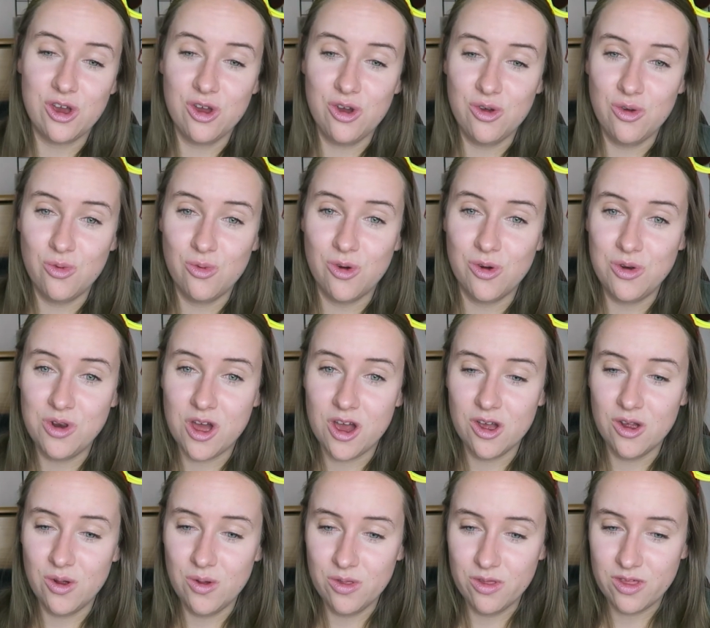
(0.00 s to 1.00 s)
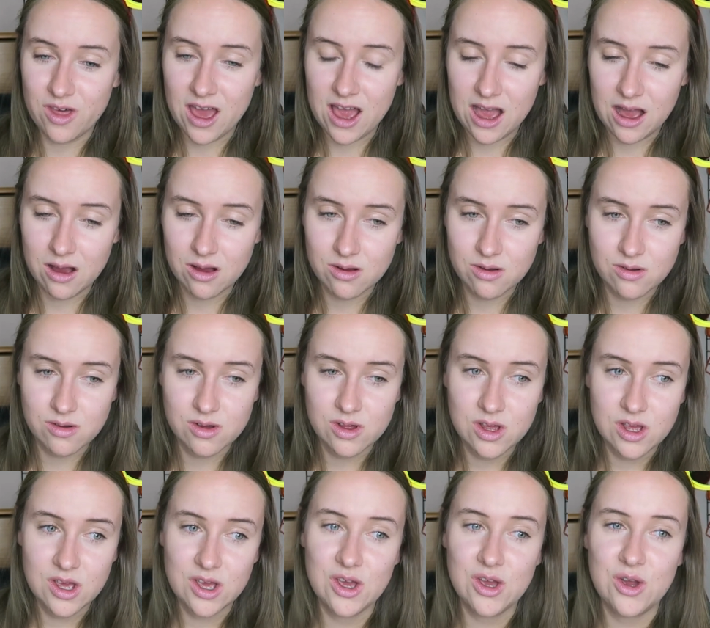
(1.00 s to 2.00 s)
you will know that
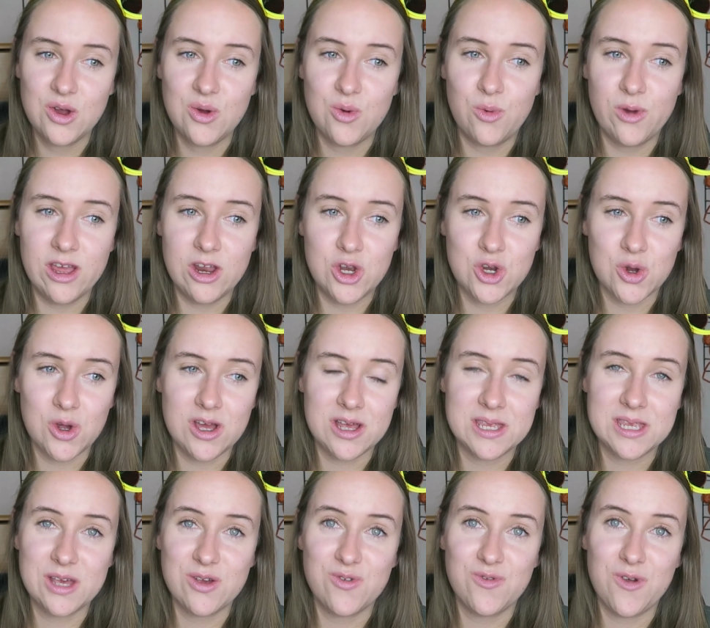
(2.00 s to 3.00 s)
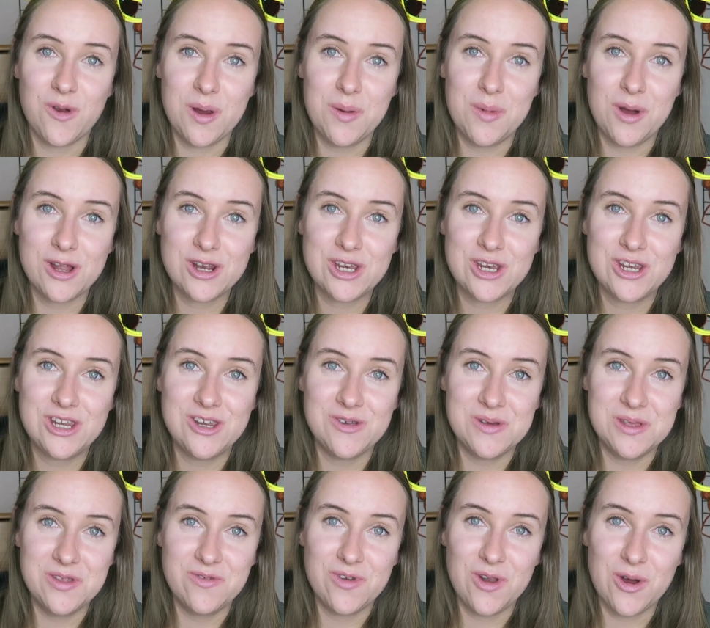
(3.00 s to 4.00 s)
we enjoy ourselves very much
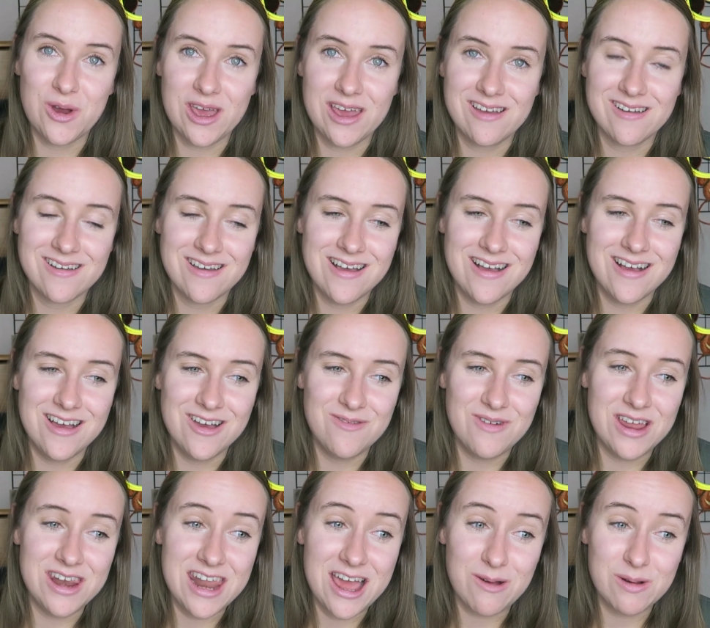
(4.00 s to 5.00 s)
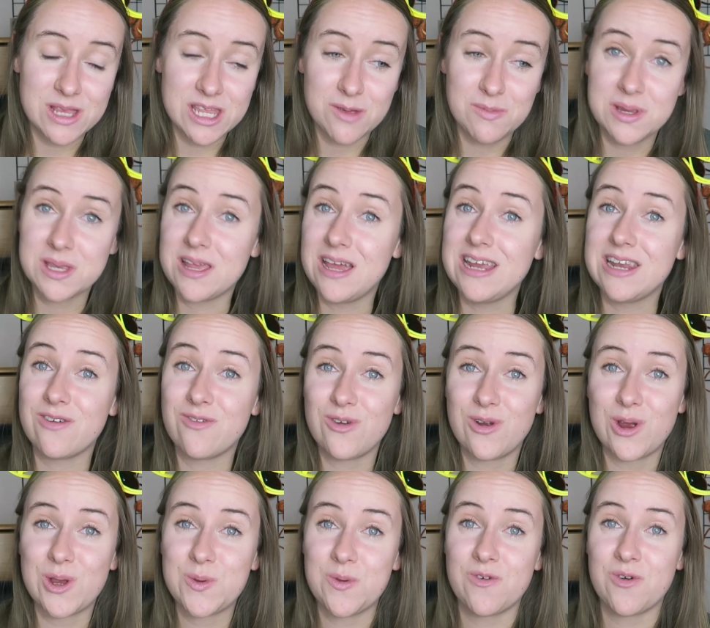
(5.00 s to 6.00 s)
doing the vlogging, and now it's going to be slightly
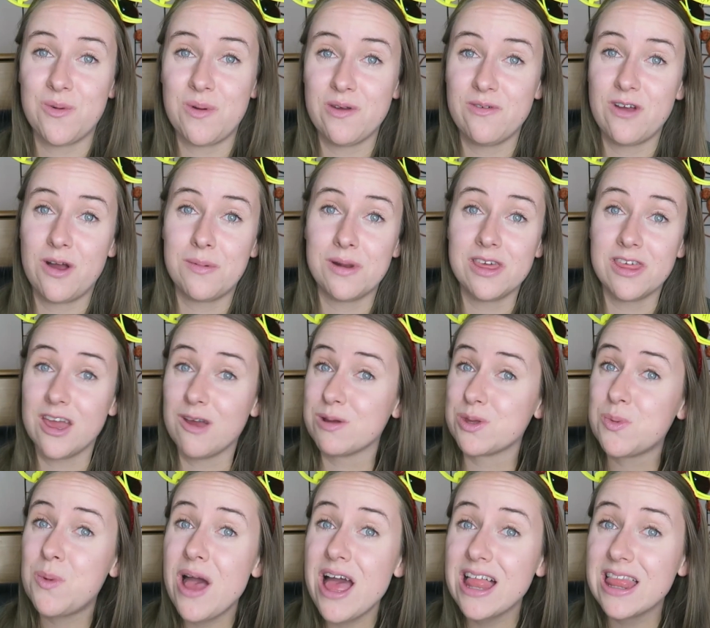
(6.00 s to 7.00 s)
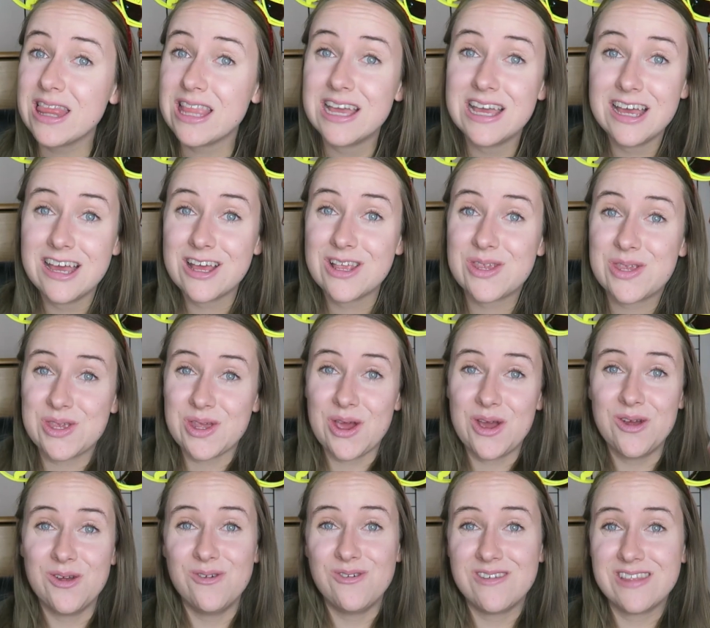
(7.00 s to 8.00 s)
different because we've got my family there as well.
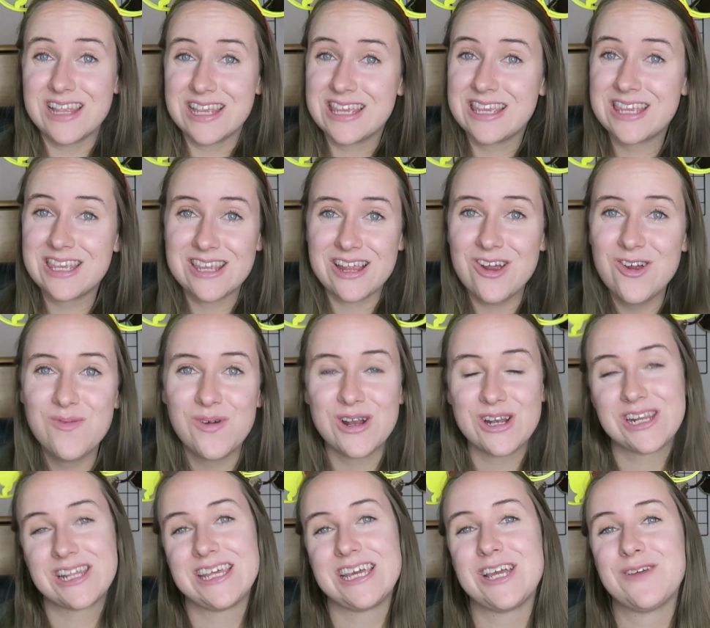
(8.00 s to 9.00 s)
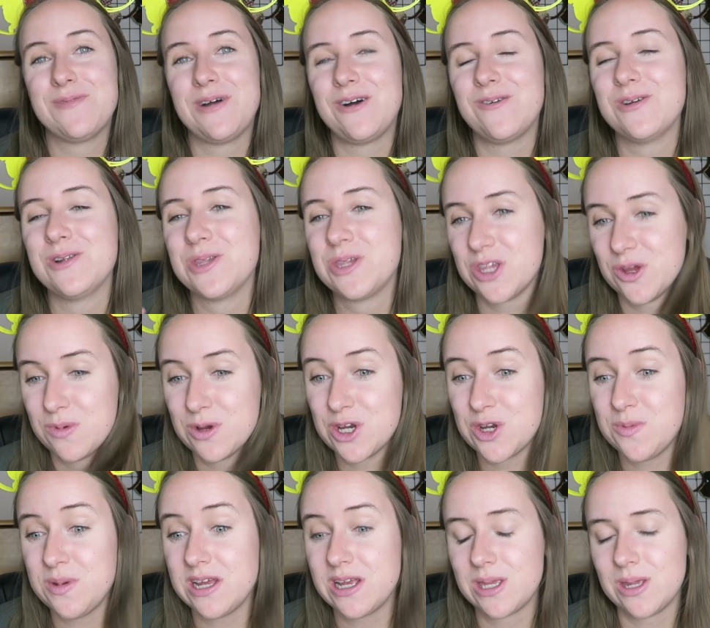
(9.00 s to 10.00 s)
So there's so much to think about and so
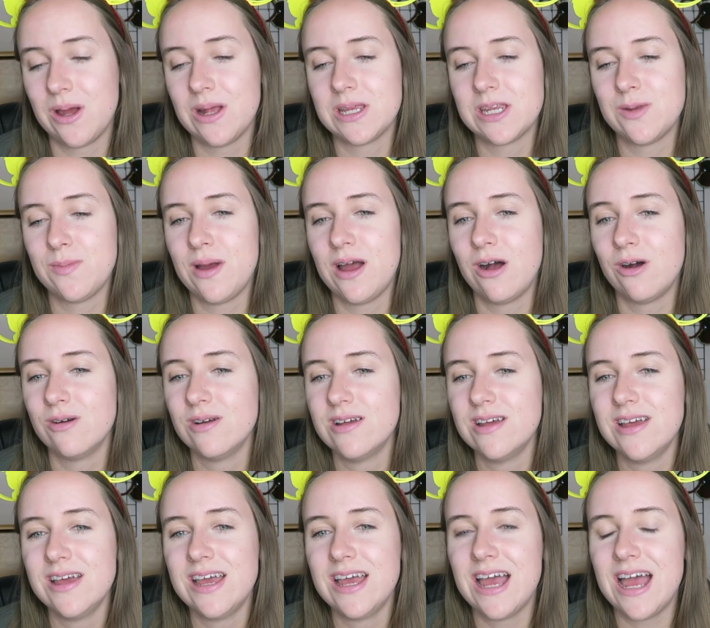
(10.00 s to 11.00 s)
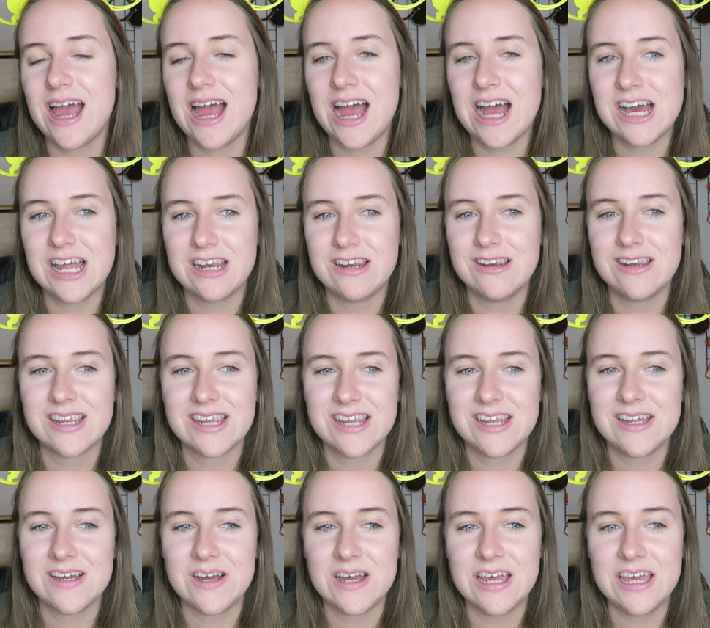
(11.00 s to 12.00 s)
much to be excited about, and
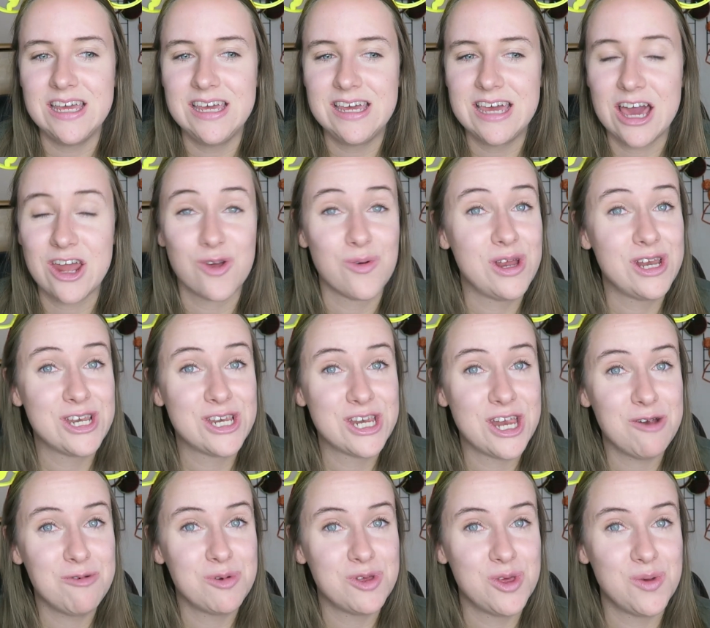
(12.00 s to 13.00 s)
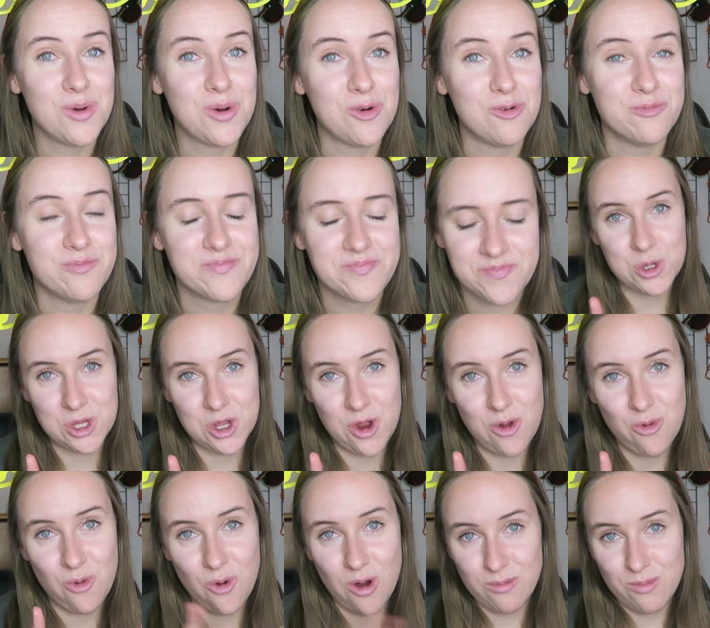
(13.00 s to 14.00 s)
I cannot wait to share it with you all. So
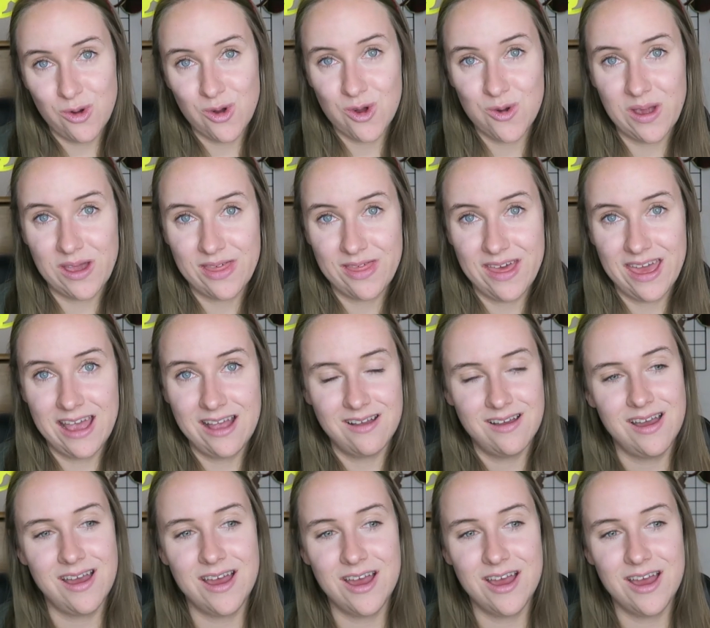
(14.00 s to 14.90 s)
one more quick thing,